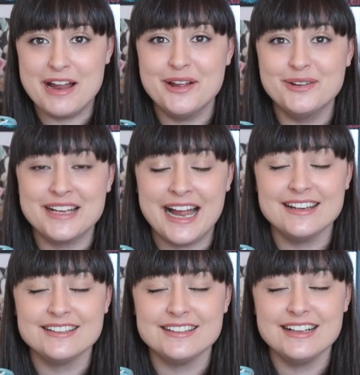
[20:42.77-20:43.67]
my own
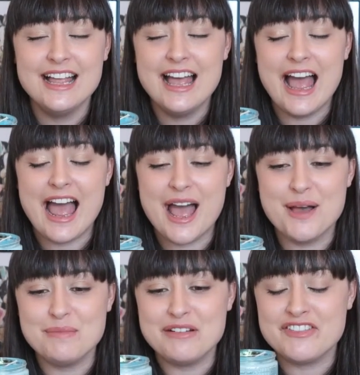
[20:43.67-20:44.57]
candle
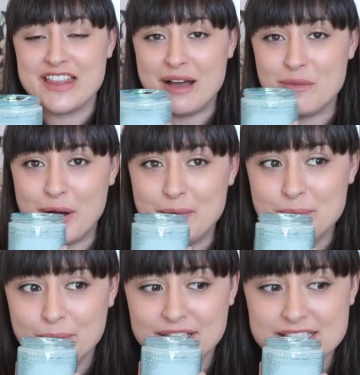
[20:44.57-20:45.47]
um, for that
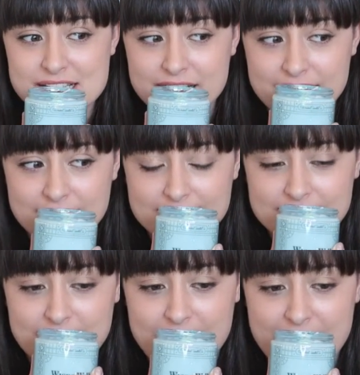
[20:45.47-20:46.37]
one, but
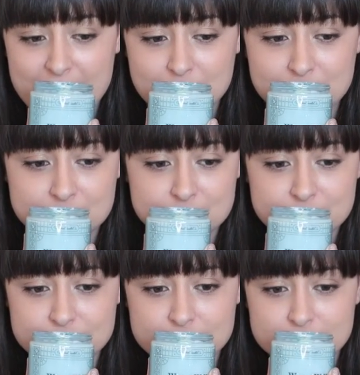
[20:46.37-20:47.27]
um,
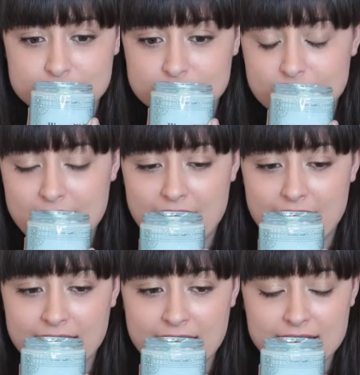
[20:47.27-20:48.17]
yeah,
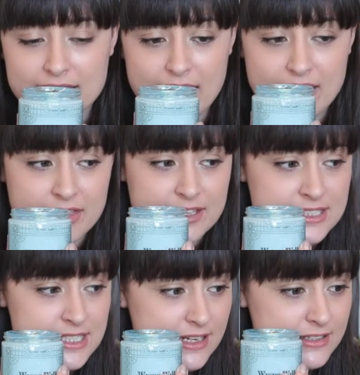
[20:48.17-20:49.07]
I kind of get the
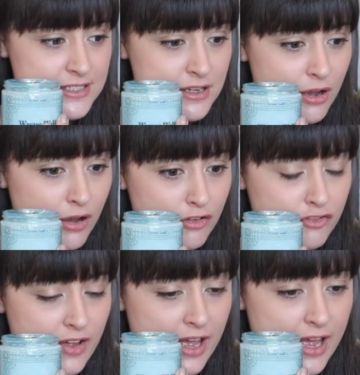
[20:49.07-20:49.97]
scent
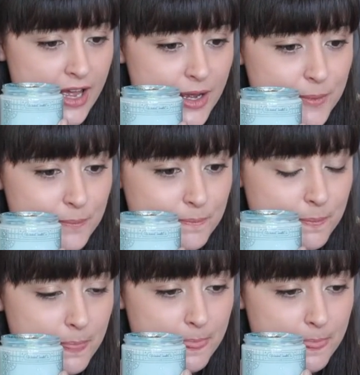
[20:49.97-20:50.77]
of um,